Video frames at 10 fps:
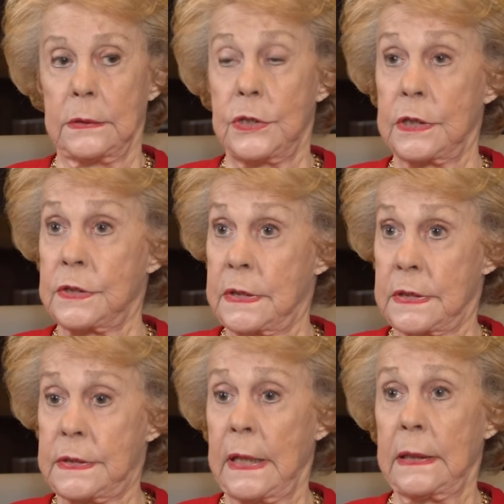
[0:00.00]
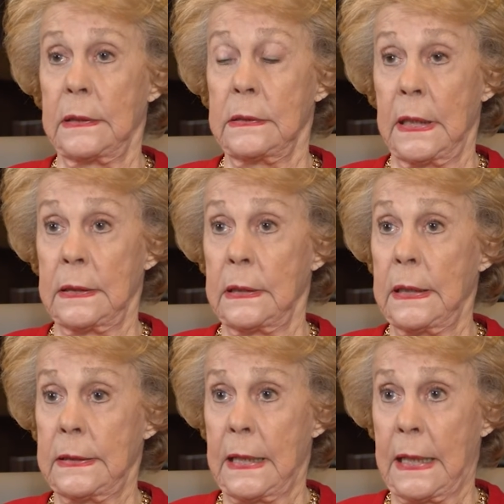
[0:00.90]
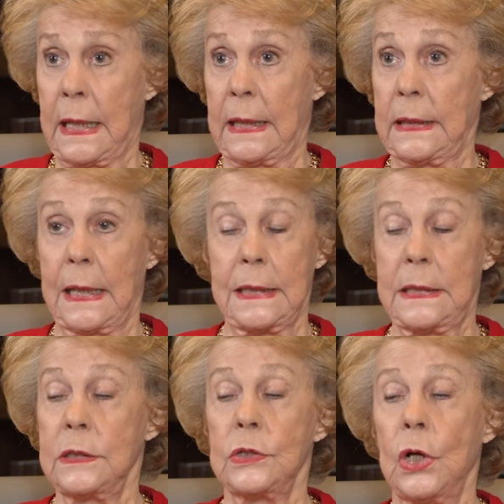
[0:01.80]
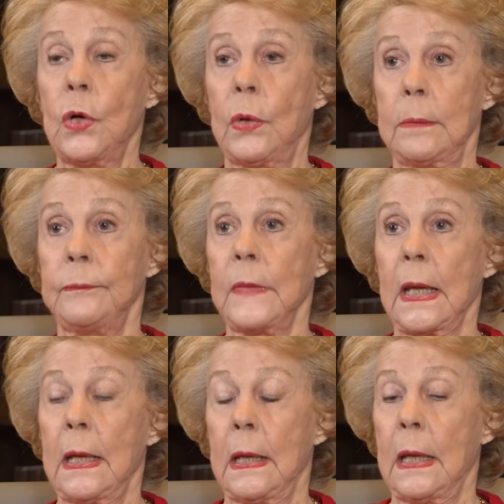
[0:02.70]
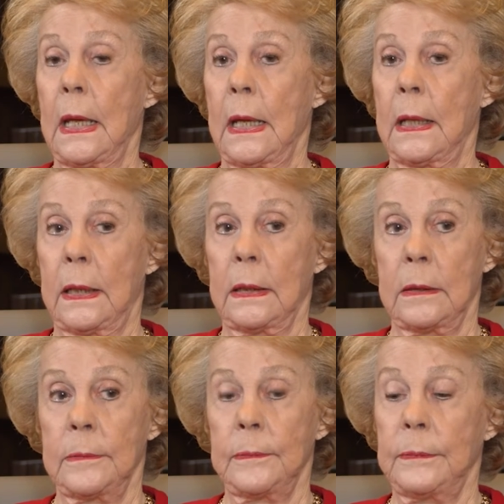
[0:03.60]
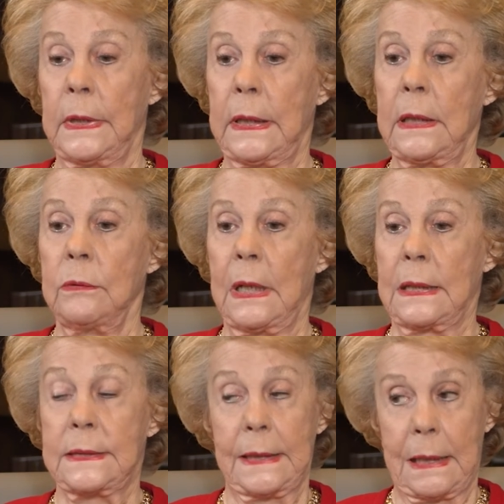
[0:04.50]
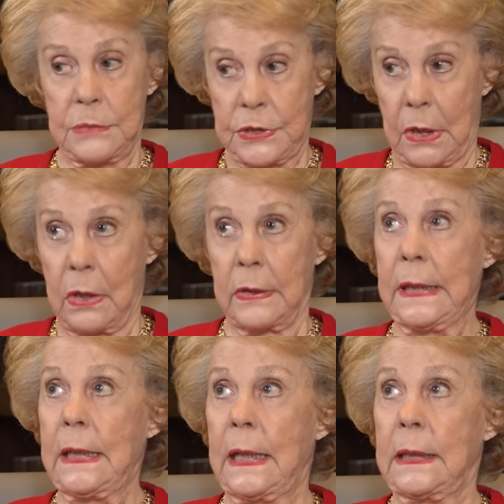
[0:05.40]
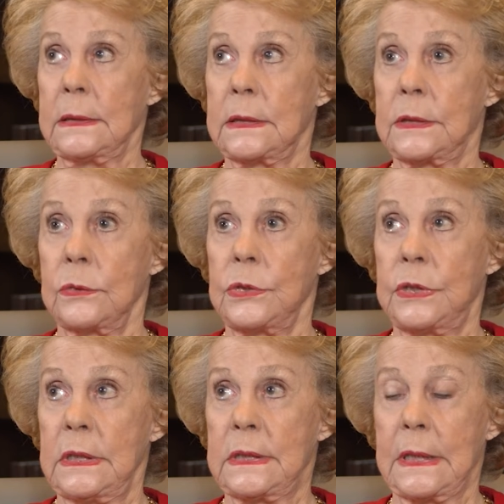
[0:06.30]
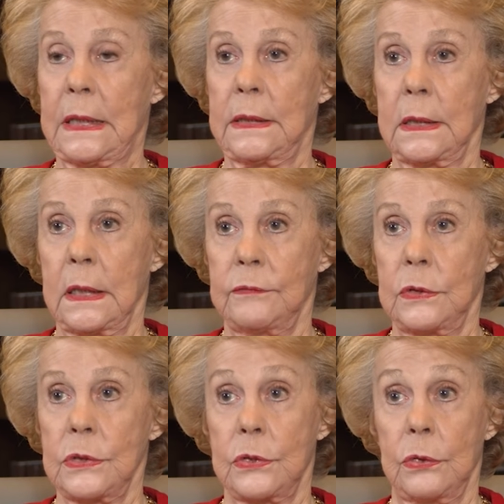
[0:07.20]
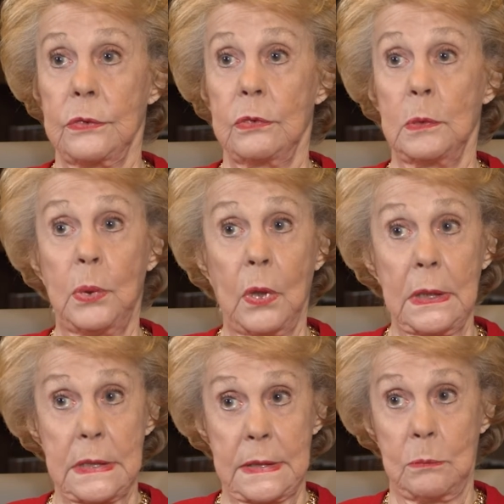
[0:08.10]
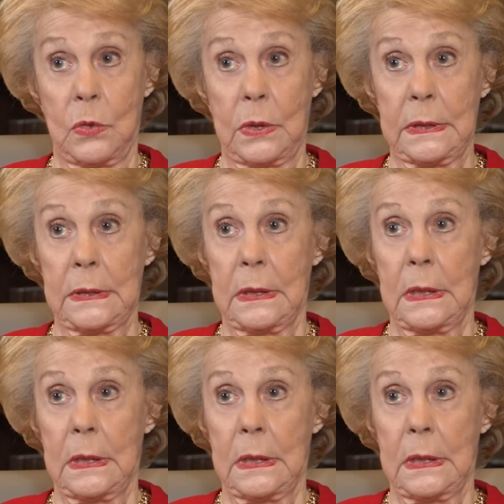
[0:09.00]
Justice Denton had died. I didn't know him. But anyway, I said, "I'm sorry." And so she said, "The governor's going to appoint someone.